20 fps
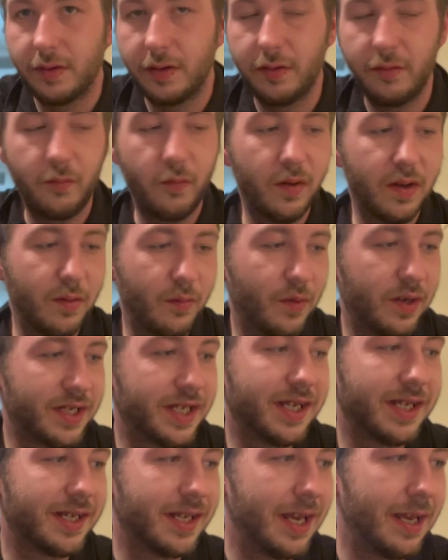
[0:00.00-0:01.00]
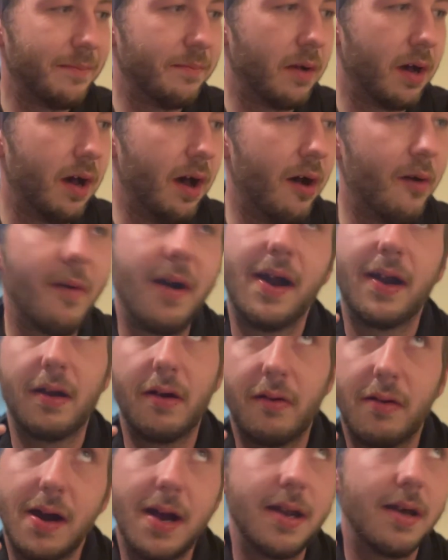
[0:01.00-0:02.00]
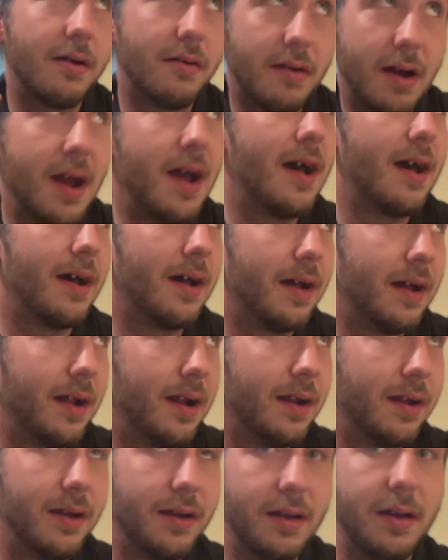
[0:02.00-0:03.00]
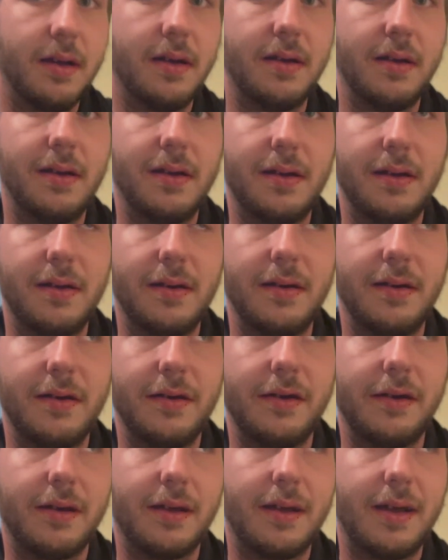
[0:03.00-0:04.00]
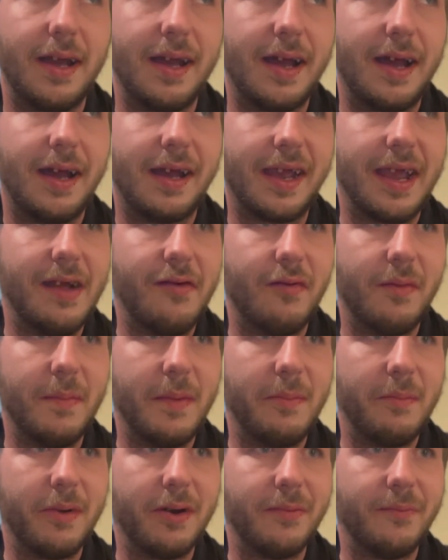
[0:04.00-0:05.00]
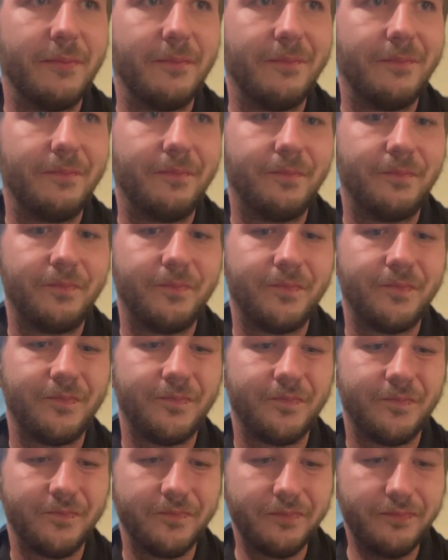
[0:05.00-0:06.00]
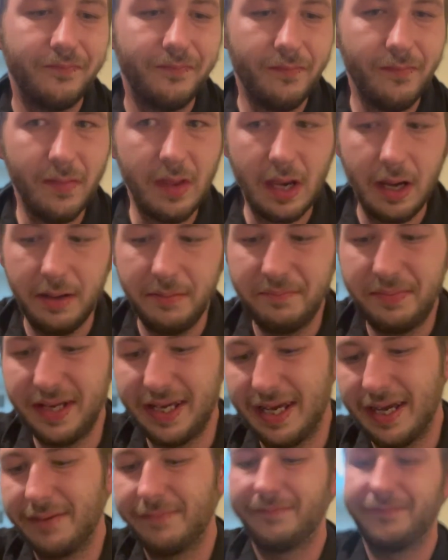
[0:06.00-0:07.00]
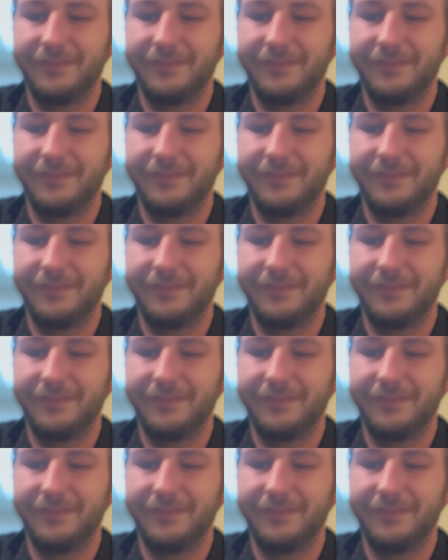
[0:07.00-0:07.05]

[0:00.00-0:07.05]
what's his name? All right, all right, all right. I can't remember. But yeah,